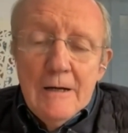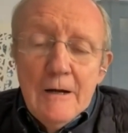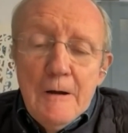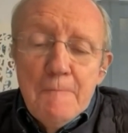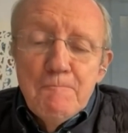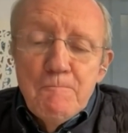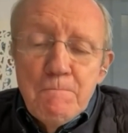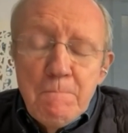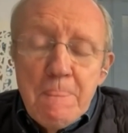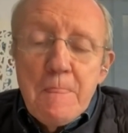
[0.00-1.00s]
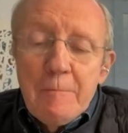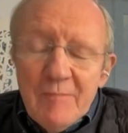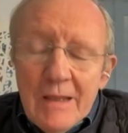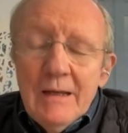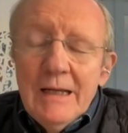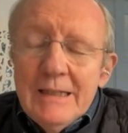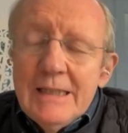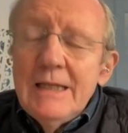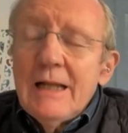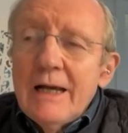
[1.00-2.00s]
Um,
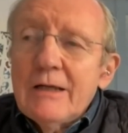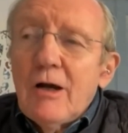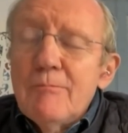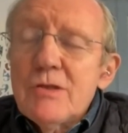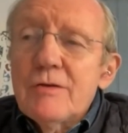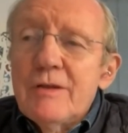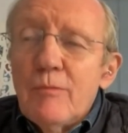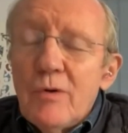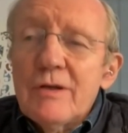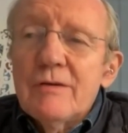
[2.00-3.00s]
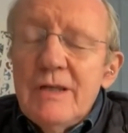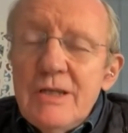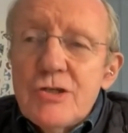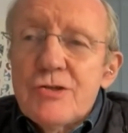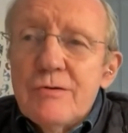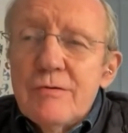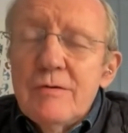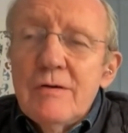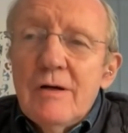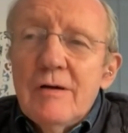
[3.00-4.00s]
indeed, I come to the water
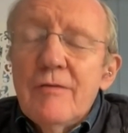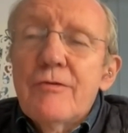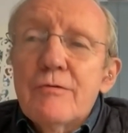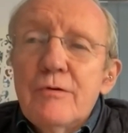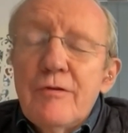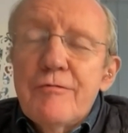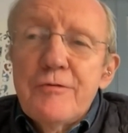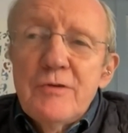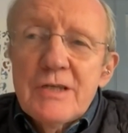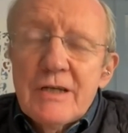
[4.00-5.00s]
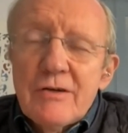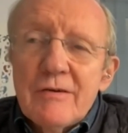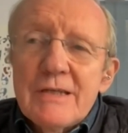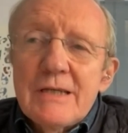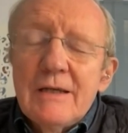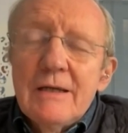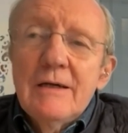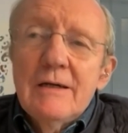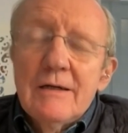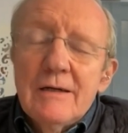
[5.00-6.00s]
issue uh, through the food
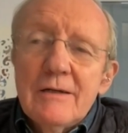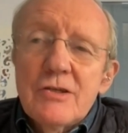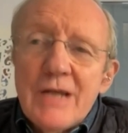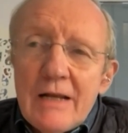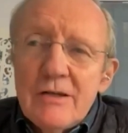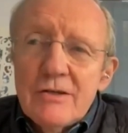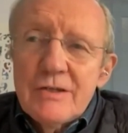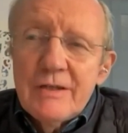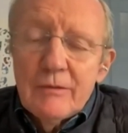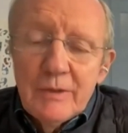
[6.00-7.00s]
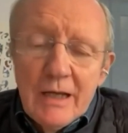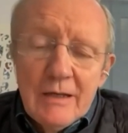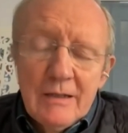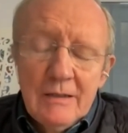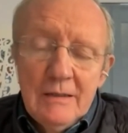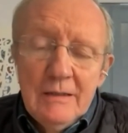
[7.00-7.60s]
security uh, challenge that we are